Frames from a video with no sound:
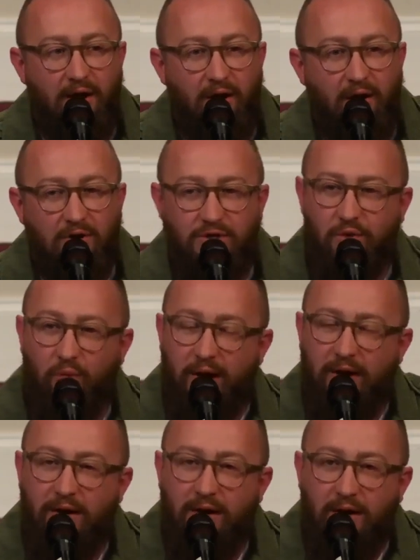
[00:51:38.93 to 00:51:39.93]
So
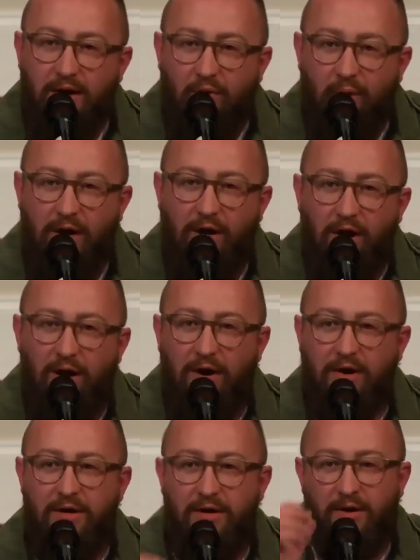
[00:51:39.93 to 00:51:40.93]
when we
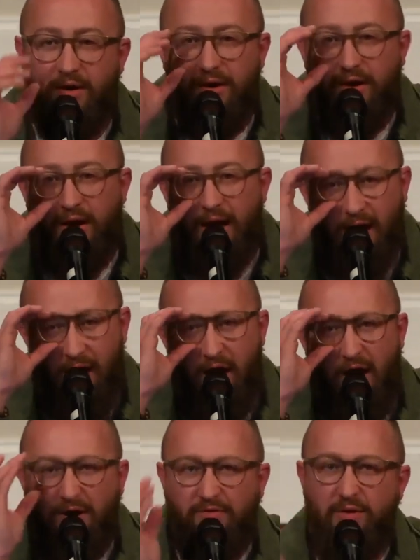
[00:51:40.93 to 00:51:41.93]
look at
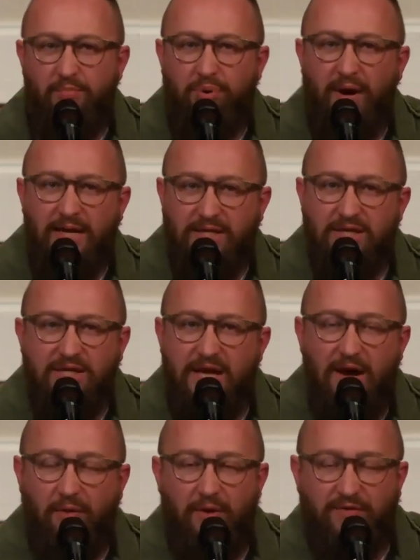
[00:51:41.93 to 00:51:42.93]
all of the places
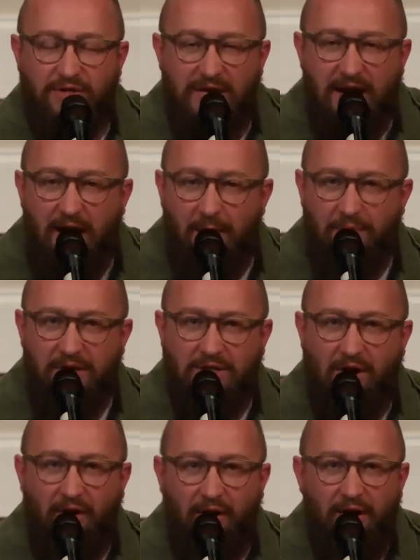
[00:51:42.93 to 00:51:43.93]
that we've set up as
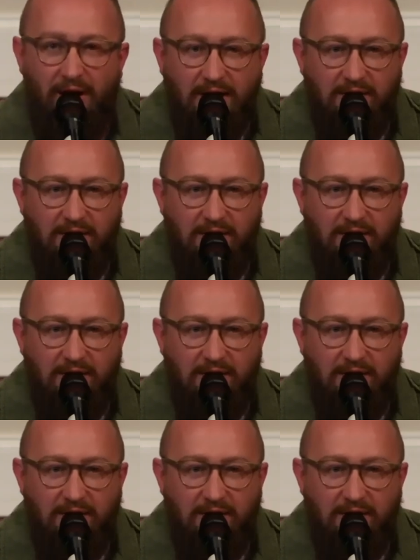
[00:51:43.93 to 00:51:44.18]
our